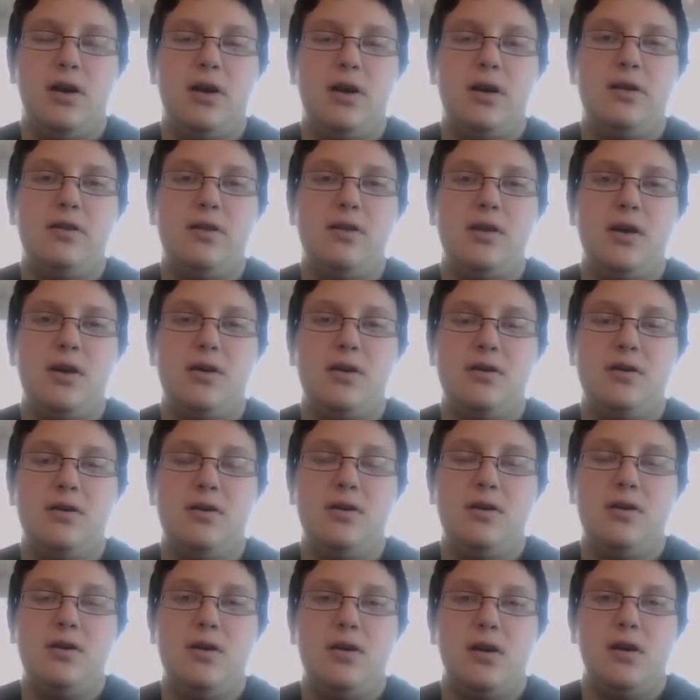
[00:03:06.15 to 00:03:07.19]
And then
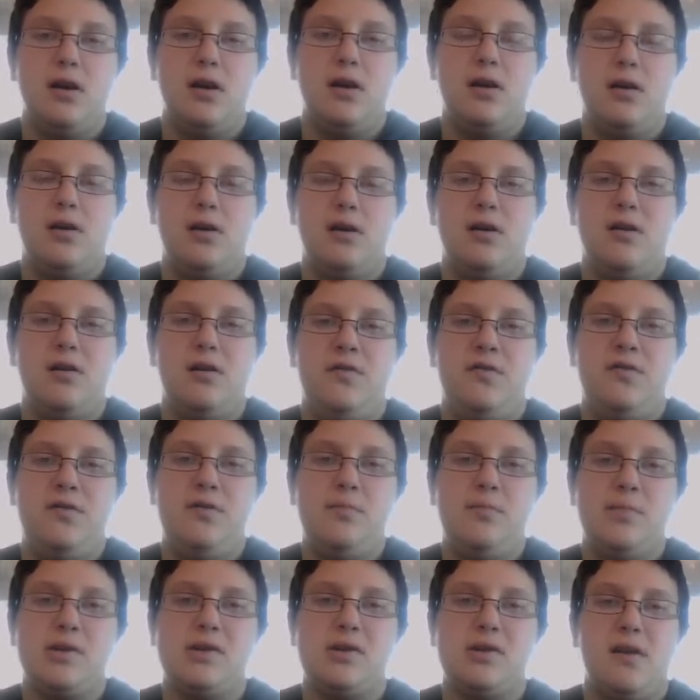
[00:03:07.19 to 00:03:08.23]
a
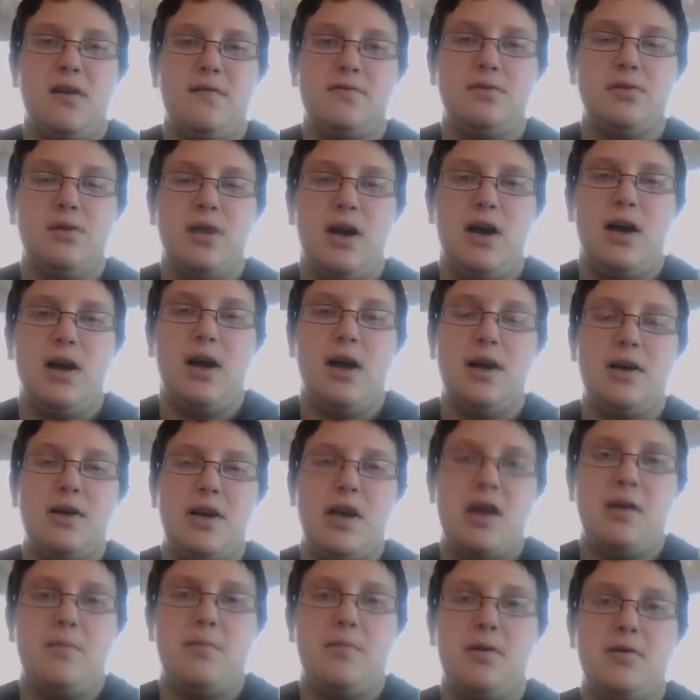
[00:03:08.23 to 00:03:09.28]
few months after that, I
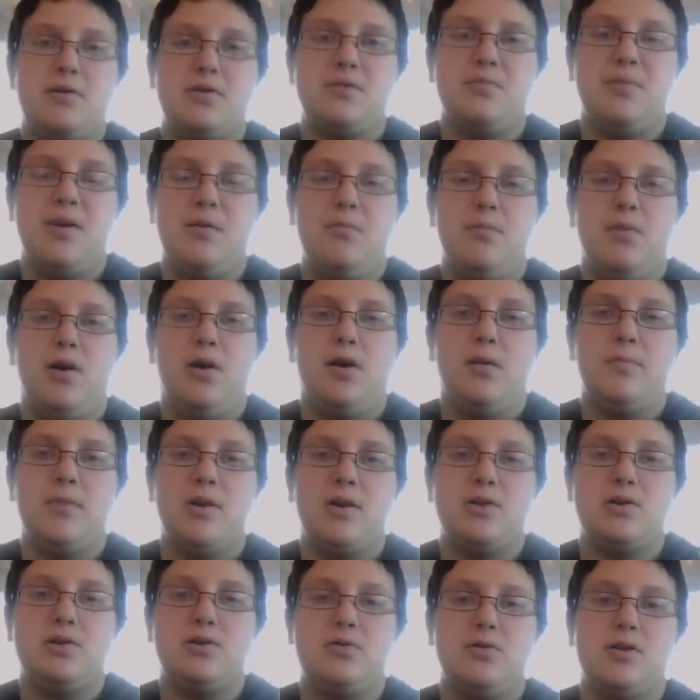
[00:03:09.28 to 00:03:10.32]
came out to my mom
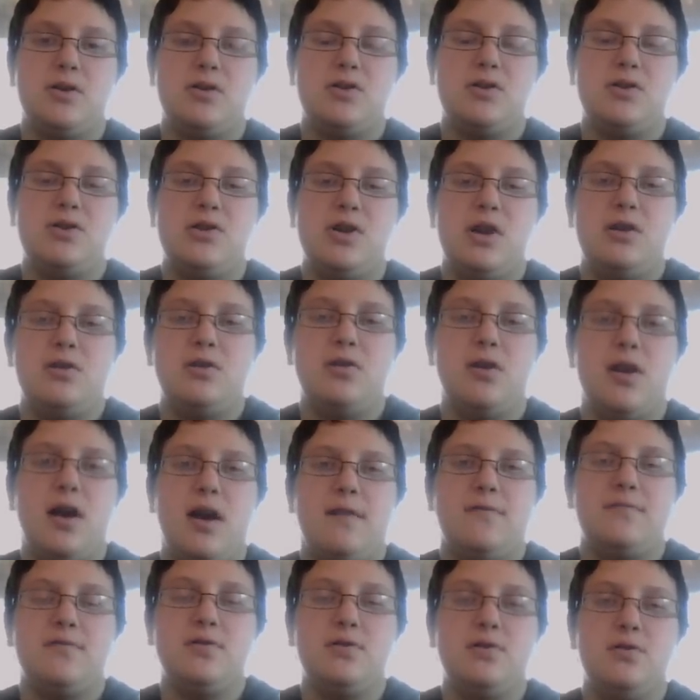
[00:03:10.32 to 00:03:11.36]
as transgender
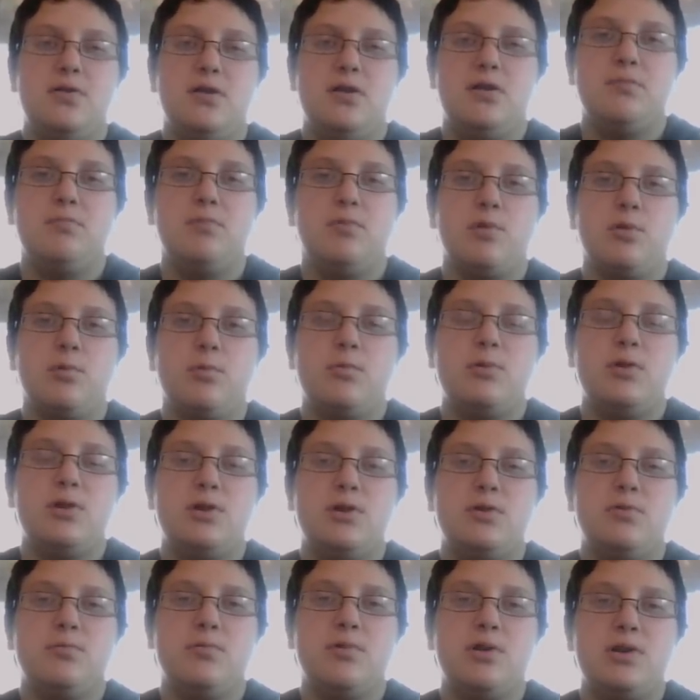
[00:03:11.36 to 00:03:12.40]
after doing more
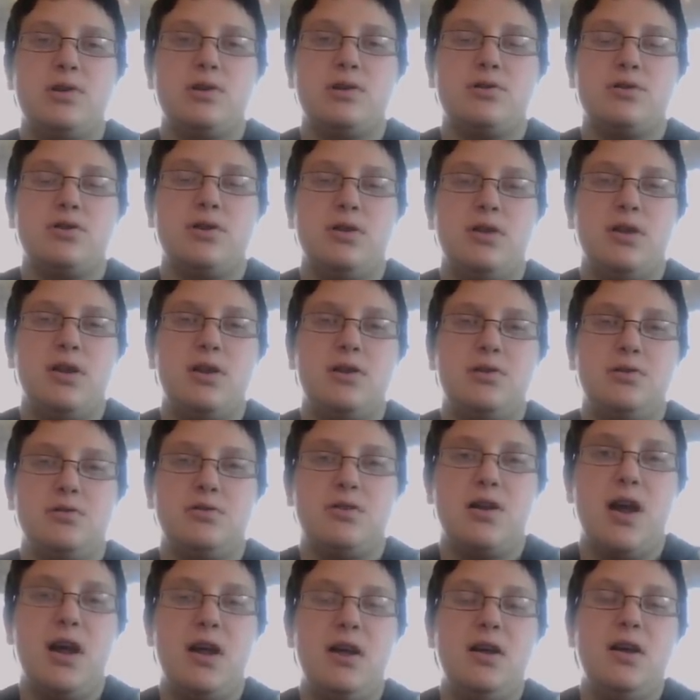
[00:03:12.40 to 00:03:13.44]
re- research on the
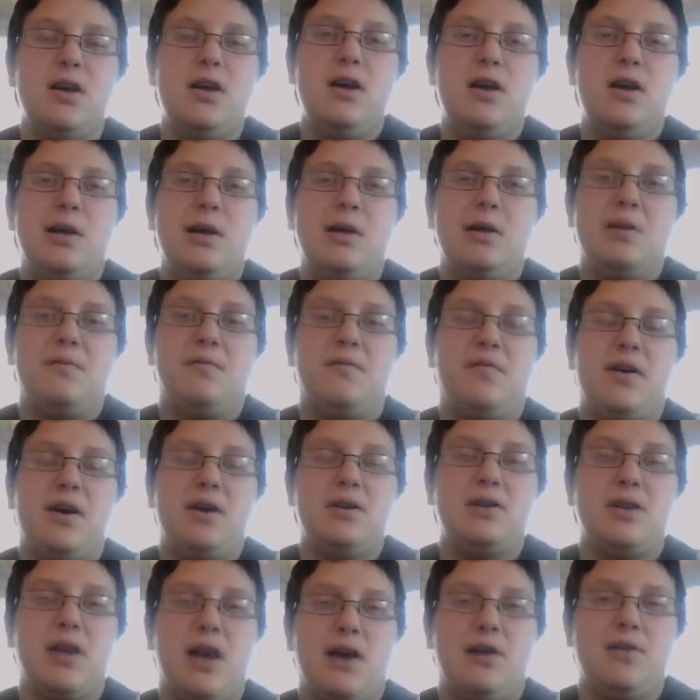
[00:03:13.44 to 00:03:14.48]
internet and
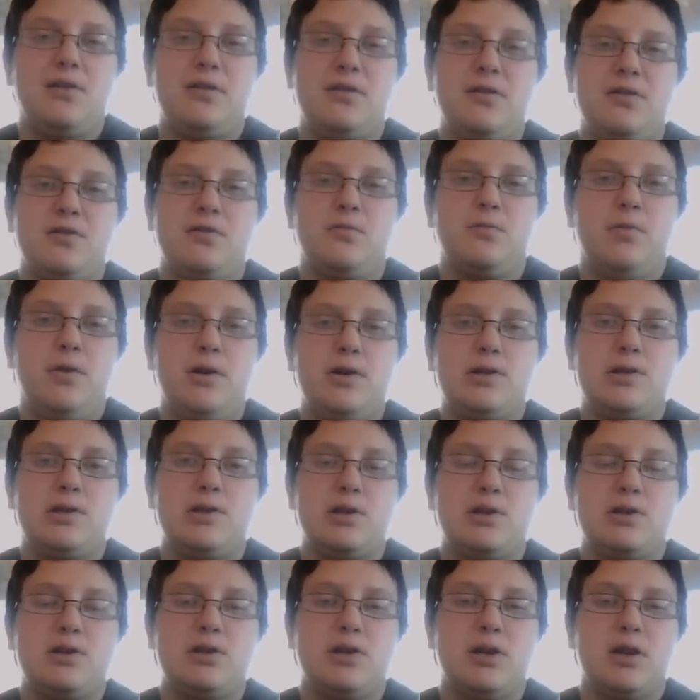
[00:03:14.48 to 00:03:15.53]
finding out that there was
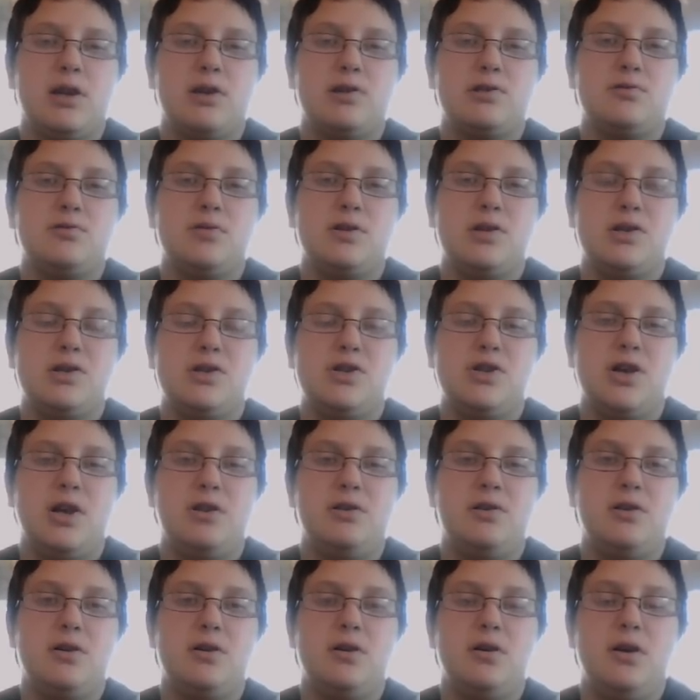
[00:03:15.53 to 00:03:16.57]
such thing as
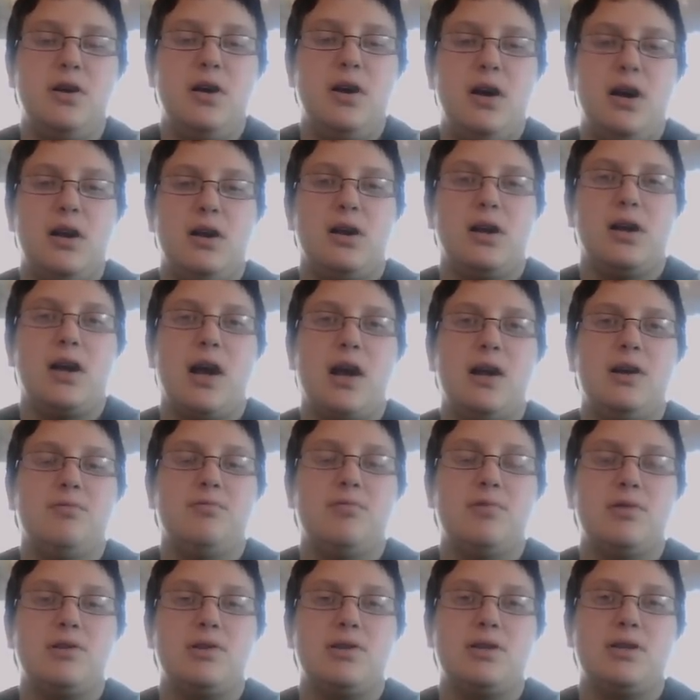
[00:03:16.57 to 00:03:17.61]
transgender. And I kind
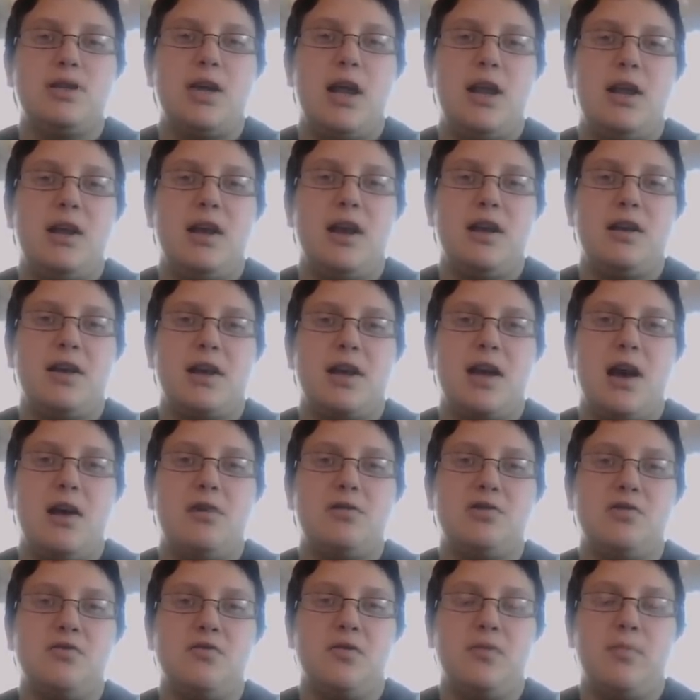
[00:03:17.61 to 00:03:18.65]
of was standing at a
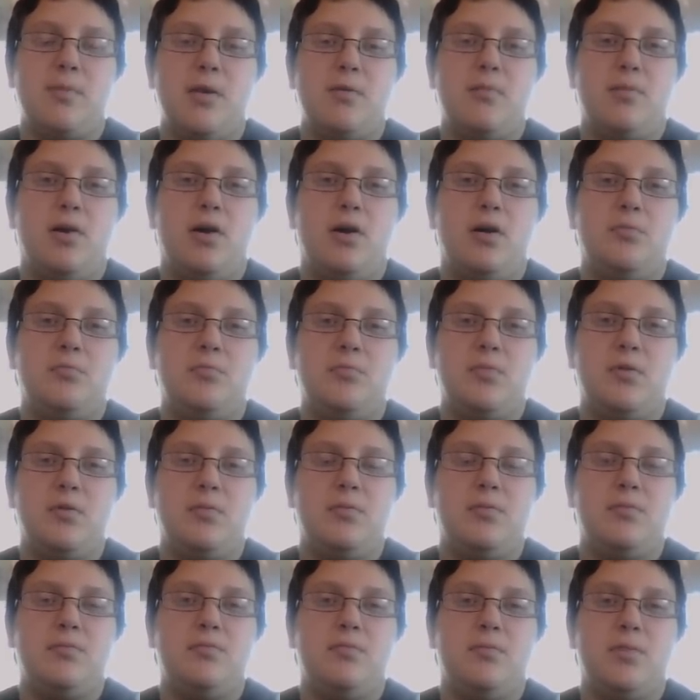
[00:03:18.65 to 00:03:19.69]
counter with my mom
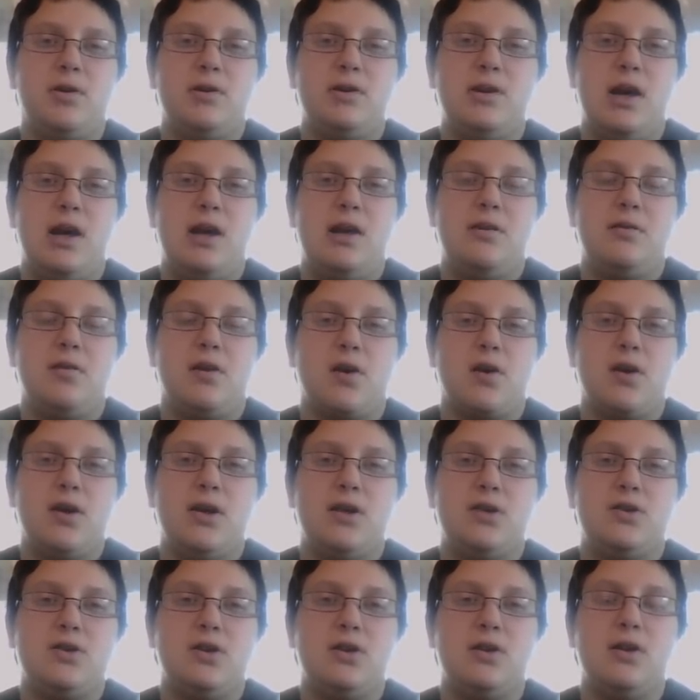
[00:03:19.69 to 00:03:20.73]
one day in our
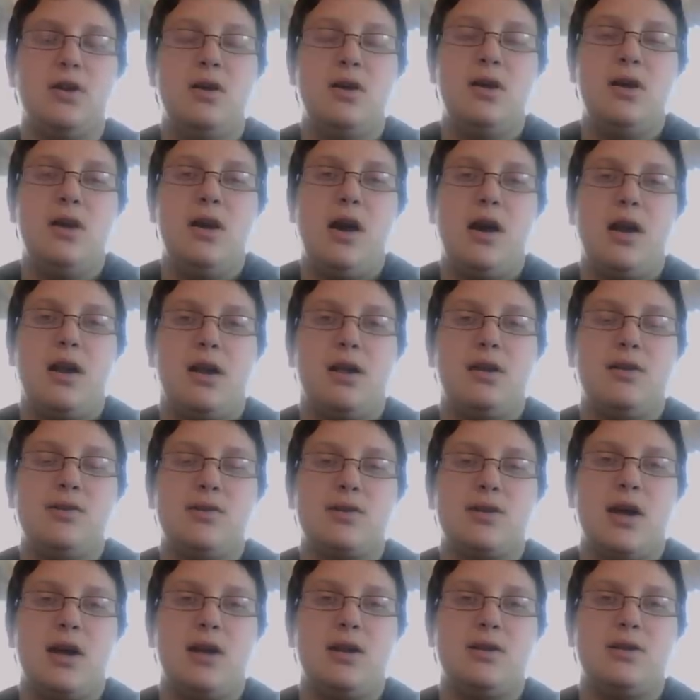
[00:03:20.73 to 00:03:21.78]
kitchen, and I
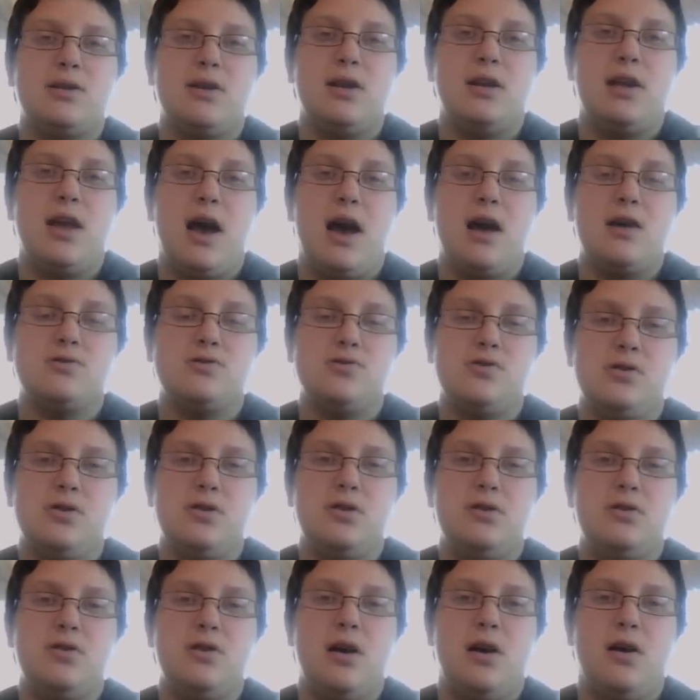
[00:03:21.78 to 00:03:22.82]
just kind of said
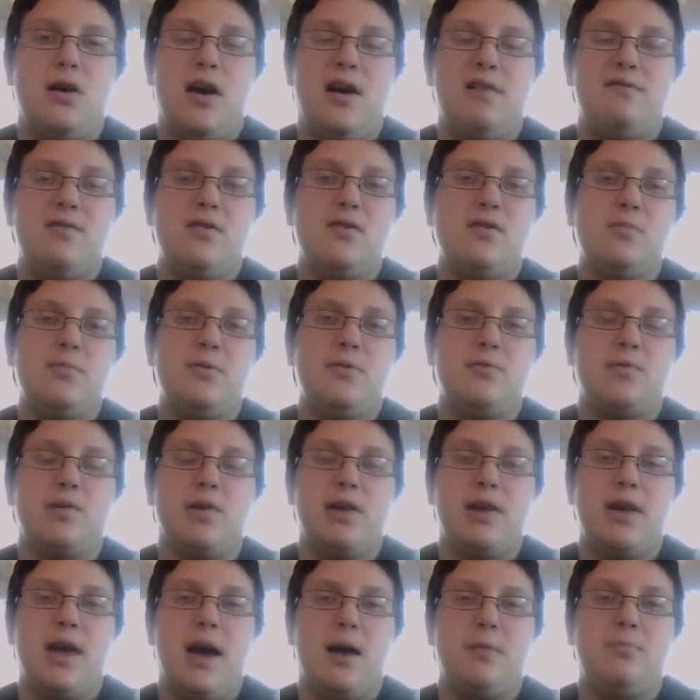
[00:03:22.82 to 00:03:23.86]
casually, you know, I've never been
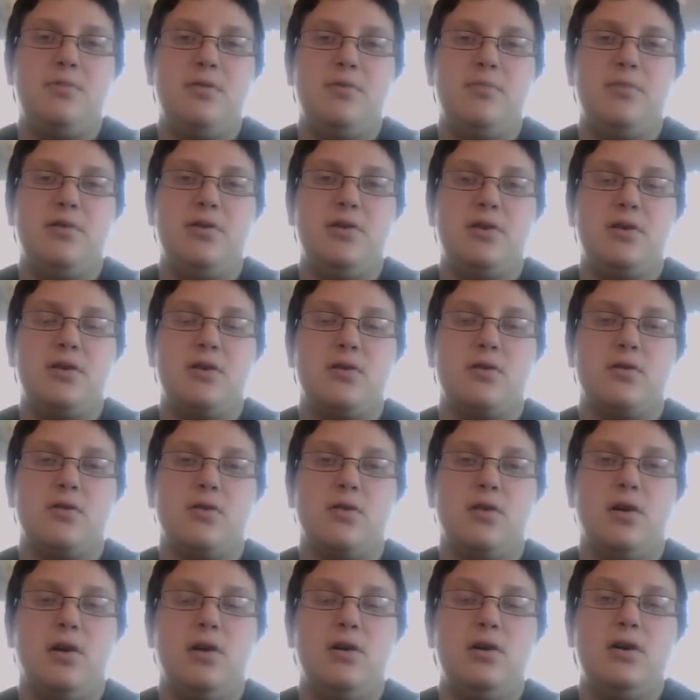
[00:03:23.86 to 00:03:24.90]
really happy being a
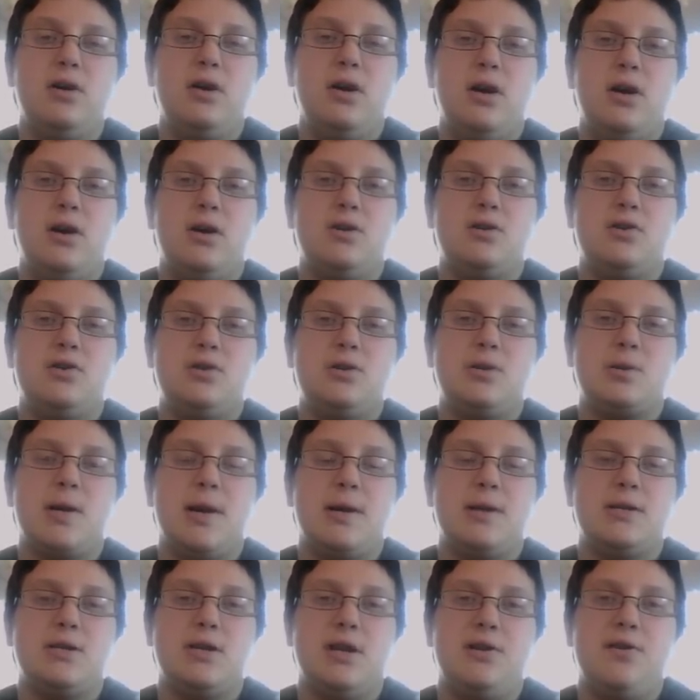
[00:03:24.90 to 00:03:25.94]
girl. And she just
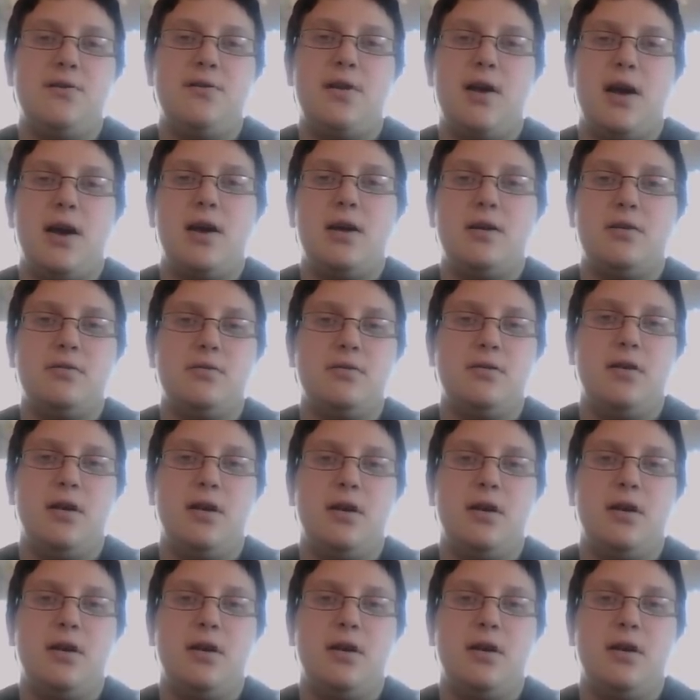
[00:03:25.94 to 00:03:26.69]
kind of said, okay.